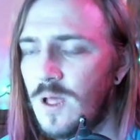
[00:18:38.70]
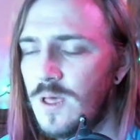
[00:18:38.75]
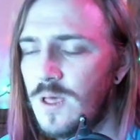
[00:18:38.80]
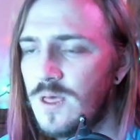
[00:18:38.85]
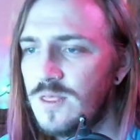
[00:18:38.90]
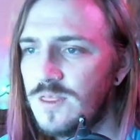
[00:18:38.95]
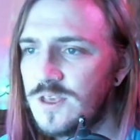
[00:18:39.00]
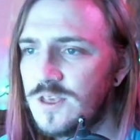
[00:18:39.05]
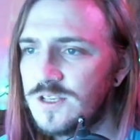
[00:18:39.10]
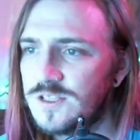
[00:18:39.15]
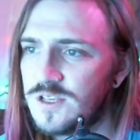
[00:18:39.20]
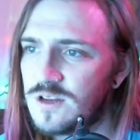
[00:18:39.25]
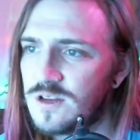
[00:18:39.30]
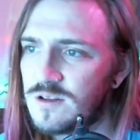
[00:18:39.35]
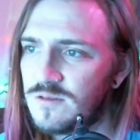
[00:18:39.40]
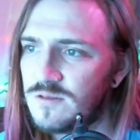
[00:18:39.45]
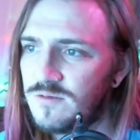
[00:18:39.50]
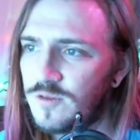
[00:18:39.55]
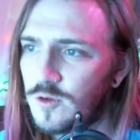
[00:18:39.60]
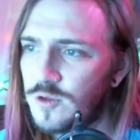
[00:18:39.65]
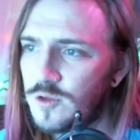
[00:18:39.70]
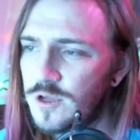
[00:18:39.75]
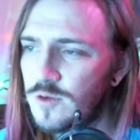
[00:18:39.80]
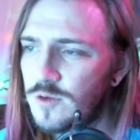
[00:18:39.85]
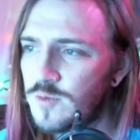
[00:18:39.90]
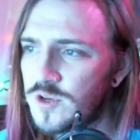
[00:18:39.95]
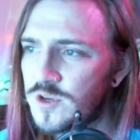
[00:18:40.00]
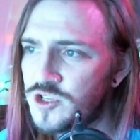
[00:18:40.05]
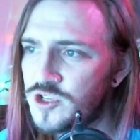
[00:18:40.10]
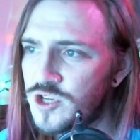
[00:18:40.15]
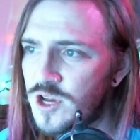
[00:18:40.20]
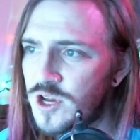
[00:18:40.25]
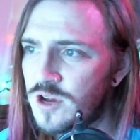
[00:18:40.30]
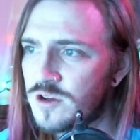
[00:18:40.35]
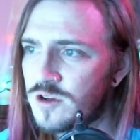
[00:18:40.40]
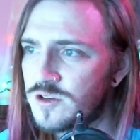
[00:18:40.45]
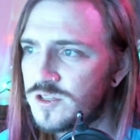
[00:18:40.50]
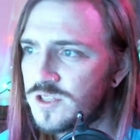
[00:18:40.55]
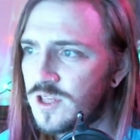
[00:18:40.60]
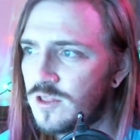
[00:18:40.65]
They sit on folding wood
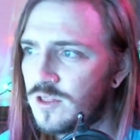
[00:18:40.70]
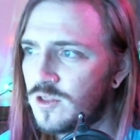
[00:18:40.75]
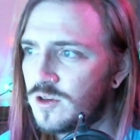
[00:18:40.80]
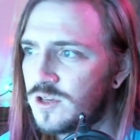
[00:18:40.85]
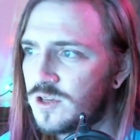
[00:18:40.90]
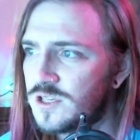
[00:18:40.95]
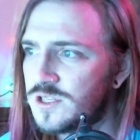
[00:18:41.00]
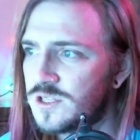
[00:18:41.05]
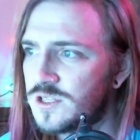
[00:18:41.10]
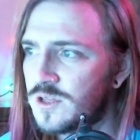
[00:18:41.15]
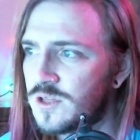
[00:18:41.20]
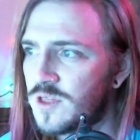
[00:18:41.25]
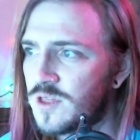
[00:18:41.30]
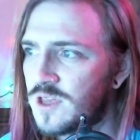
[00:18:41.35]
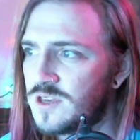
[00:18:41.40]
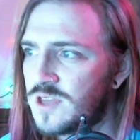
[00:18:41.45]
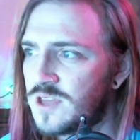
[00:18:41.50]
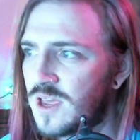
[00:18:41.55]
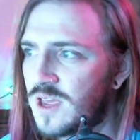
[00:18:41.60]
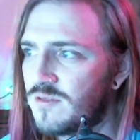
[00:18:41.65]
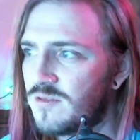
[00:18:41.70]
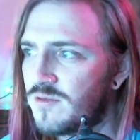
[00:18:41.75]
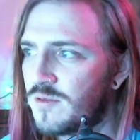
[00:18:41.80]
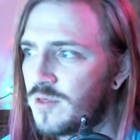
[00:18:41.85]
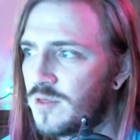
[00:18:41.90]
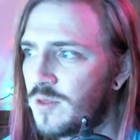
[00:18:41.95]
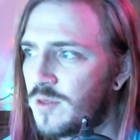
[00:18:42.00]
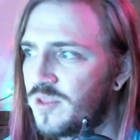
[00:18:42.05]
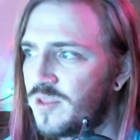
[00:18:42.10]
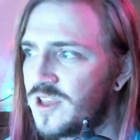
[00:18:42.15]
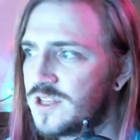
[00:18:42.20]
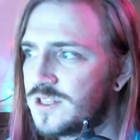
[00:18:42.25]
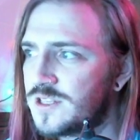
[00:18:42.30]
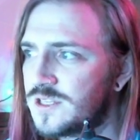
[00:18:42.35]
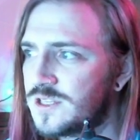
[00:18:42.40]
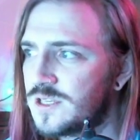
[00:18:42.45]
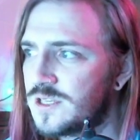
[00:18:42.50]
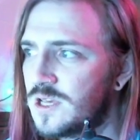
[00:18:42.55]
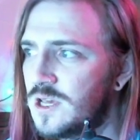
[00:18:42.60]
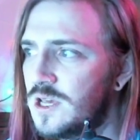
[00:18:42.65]
chairs that look as though they date from the
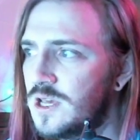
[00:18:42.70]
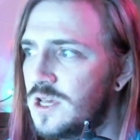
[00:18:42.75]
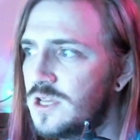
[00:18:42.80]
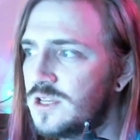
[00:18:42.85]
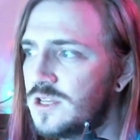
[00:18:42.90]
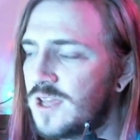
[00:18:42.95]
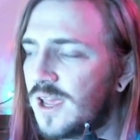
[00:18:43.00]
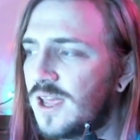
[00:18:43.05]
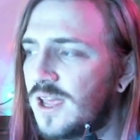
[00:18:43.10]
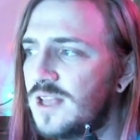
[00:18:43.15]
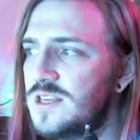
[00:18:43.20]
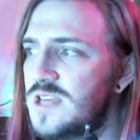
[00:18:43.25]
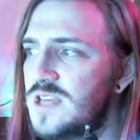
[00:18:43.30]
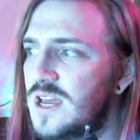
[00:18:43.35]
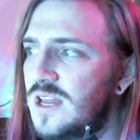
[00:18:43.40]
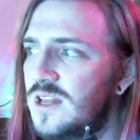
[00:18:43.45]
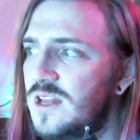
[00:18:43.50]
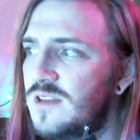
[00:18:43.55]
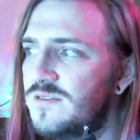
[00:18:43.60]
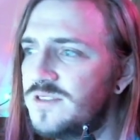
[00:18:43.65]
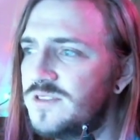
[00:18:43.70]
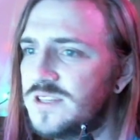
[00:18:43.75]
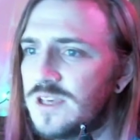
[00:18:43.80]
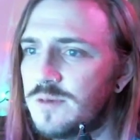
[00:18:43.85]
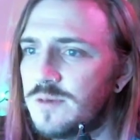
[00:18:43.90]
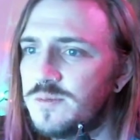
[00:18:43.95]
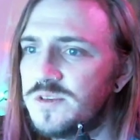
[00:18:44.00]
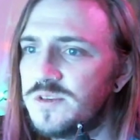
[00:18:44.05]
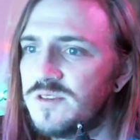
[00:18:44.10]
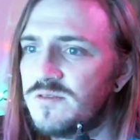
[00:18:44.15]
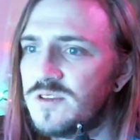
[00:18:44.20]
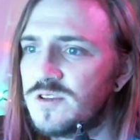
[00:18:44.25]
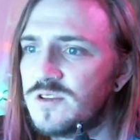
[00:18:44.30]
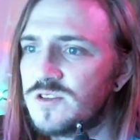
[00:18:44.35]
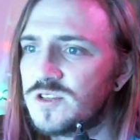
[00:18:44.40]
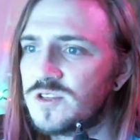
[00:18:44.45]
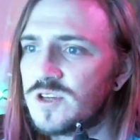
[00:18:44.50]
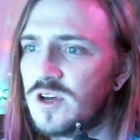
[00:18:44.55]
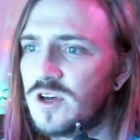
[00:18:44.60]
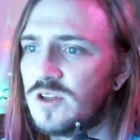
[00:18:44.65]
Blitz, taking tentative sips of their
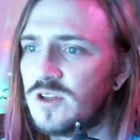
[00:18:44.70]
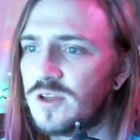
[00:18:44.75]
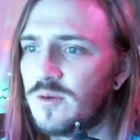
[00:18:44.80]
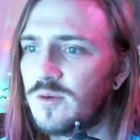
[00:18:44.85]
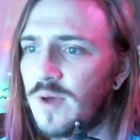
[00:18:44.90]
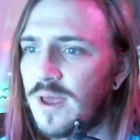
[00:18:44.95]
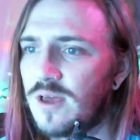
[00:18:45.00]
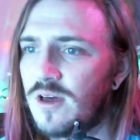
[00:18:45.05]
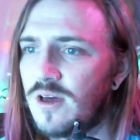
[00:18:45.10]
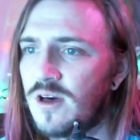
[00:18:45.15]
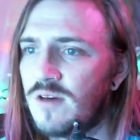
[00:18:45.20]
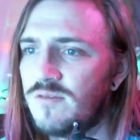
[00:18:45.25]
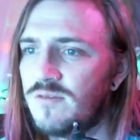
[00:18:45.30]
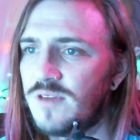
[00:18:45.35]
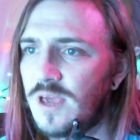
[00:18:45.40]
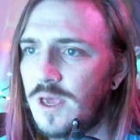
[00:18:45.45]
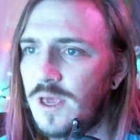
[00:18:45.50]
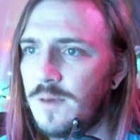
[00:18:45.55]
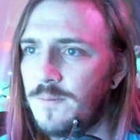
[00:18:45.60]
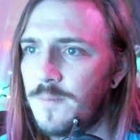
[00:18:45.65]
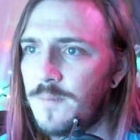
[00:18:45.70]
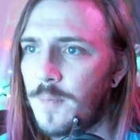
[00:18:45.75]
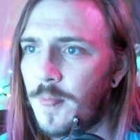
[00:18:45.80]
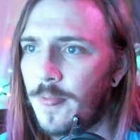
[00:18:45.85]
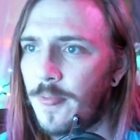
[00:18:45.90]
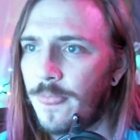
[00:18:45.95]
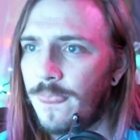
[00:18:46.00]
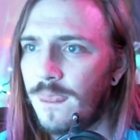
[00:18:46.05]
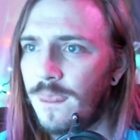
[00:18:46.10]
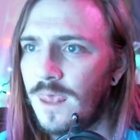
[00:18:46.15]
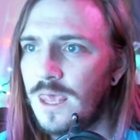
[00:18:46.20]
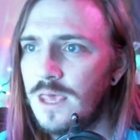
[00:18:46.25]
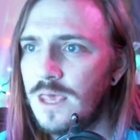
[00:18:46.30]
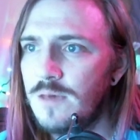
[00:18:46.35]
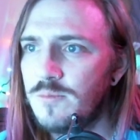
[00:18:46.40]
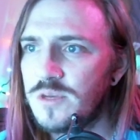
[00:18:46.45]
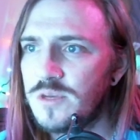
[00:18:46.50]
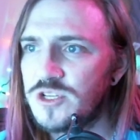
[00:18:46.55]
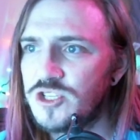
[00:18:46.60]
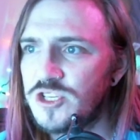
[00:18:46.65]
scalding white coffee.
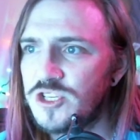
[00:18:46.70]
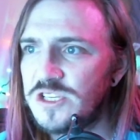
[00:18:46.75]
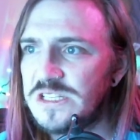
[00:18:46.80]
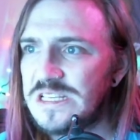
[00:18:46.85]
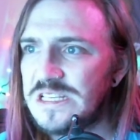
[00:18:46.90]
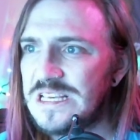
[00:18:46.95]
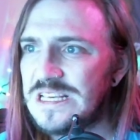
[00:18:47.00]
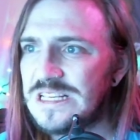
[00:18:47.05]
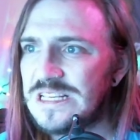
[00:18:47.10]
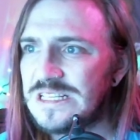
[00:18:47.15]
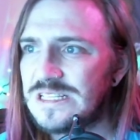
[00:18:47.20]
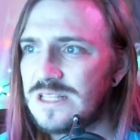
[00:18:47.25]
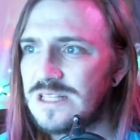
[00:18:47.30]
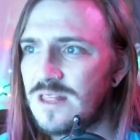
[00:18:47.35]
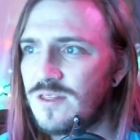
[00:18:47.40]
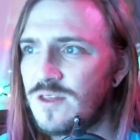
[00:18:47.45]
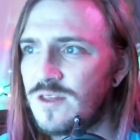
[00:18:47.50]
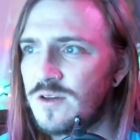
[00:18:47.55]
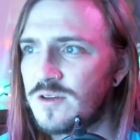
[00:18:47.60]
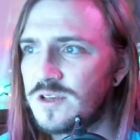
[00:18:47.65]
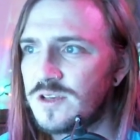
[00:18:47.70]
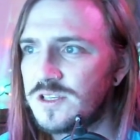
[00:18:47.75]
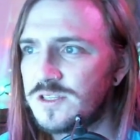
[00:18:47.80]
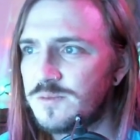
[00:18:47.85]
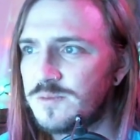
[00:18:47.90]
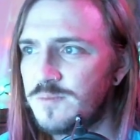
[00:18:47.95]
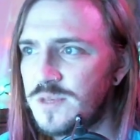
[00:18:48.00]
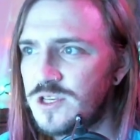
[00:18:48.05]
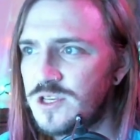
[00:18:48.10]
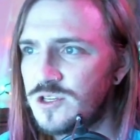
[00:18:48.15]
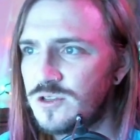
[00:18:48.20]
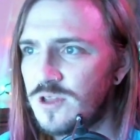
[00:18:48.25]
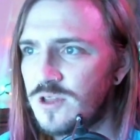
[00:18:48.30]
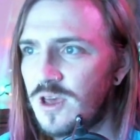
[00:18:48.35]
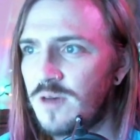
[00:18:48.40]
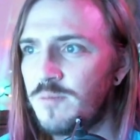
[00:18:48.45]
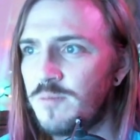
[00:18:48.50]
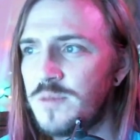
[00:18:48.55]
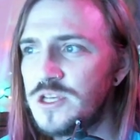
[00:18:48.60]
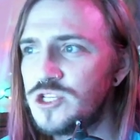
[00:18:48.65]
But she sees that there is
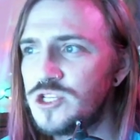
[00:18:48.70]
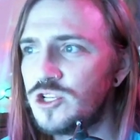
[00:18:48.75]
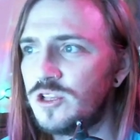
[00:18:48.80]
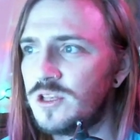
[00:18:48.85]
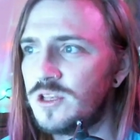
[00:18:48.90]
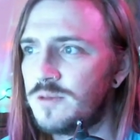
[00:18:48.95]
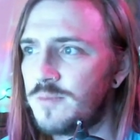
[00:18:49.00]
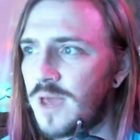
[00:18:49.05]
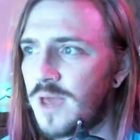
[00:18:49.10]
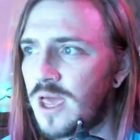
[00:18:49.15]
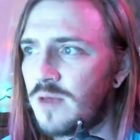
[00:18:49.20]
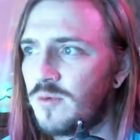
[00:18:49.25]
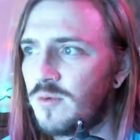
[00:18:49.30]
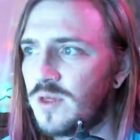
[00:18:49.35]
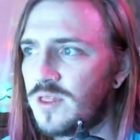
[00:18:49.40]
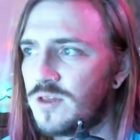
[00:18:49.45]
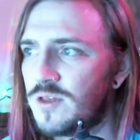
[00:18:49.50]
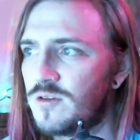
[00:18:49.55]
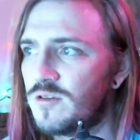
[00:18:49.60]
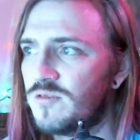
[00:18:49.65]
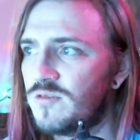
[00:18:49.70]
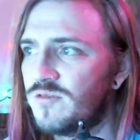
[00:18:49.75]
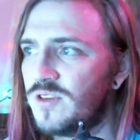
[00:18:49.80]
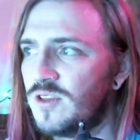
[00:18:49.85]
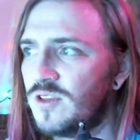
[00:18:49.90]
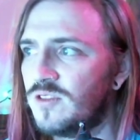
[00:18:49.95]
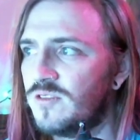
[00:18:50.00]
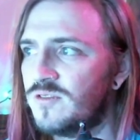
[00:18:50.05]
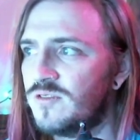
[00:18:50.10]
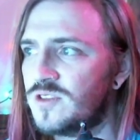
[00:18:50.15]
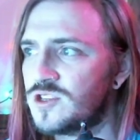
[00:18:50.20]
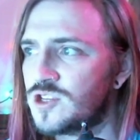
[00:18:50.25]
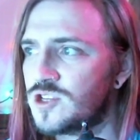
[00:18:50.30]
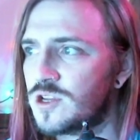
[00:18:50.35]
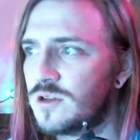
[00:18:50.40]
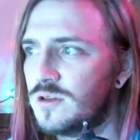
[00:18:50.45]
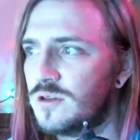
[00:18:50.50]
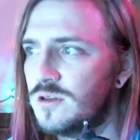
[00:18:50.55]
a Michelin man within her field of vision,